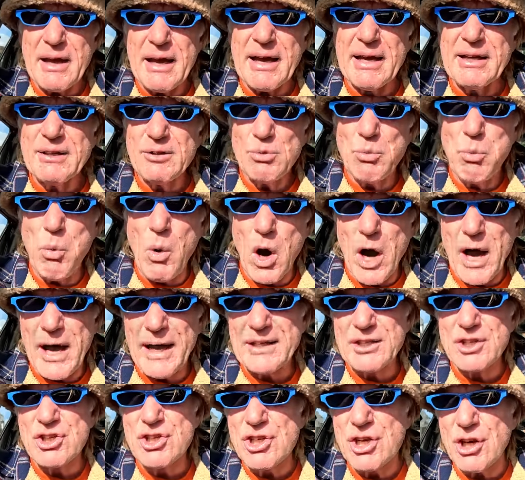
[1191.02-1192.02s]
and
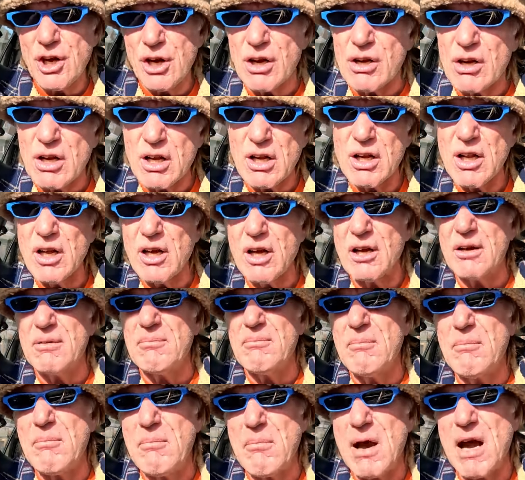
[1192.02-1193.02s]
white chocolate
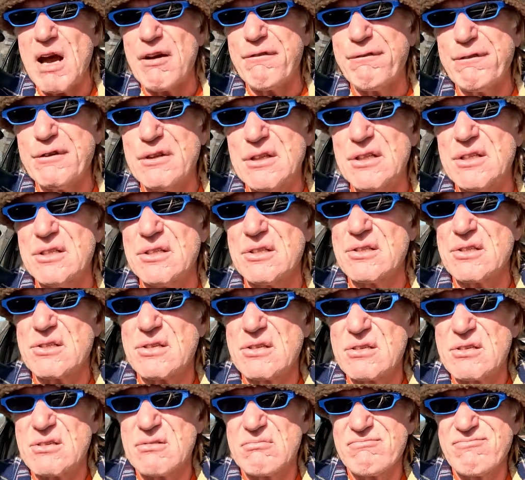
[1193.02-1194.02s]

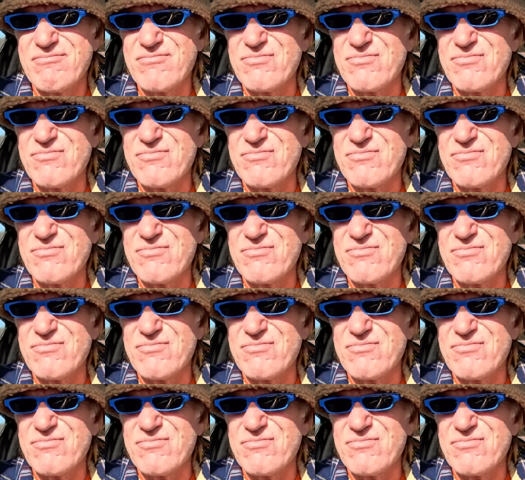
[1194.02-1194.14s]
muffins.